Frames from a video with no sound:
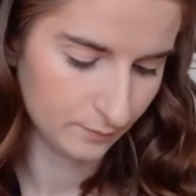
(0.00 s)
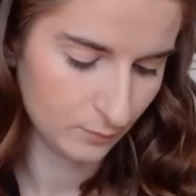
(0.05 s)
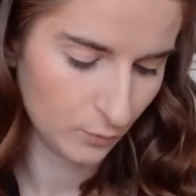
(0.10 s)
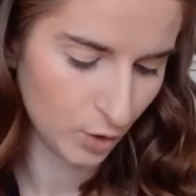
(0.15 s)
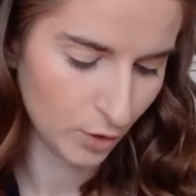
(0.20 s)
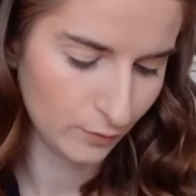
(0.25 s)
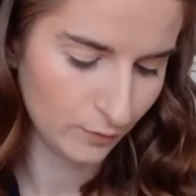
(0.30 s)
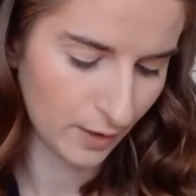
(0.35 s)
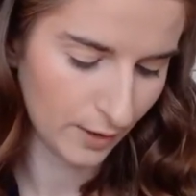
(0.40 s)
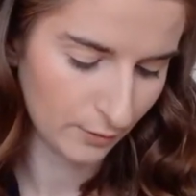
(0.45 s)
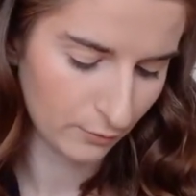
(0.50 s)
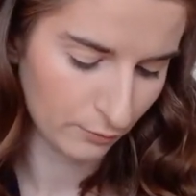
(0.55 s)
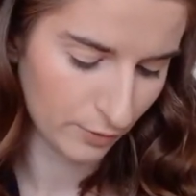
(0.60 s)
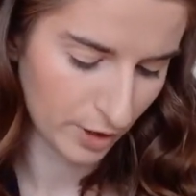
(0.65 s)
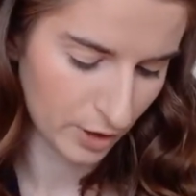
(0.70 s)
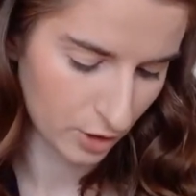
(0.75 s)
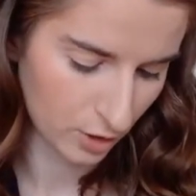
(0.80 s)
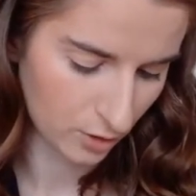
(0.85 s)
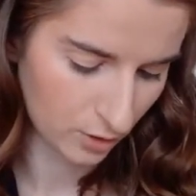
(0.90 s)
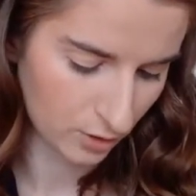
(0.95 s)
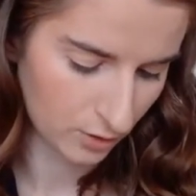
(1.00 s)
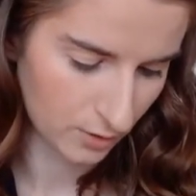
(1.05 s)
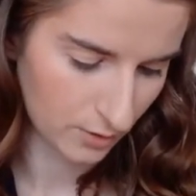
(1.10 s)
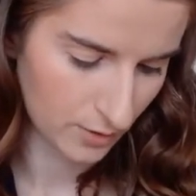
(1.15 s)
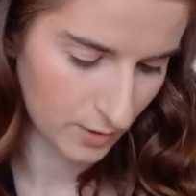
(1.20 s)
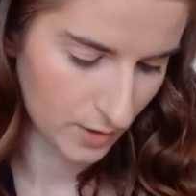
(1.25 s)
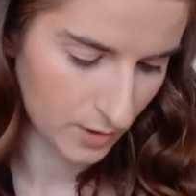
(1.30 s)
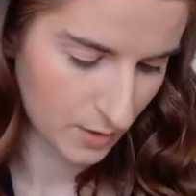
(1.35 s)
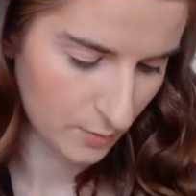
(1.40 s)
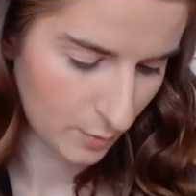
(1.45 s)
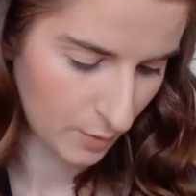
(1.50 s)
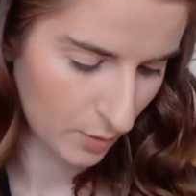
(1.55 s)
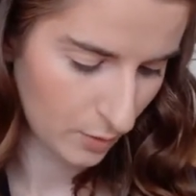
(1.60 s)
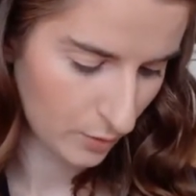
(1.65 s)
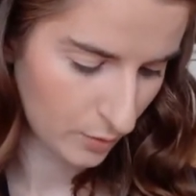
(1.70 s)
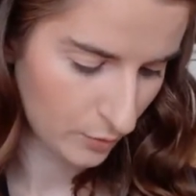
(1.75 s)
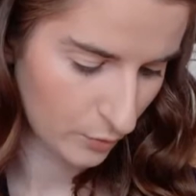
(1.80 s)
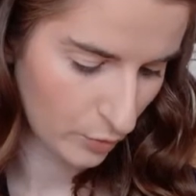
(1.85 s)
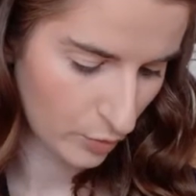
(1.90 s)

more like rich colours, I suppose.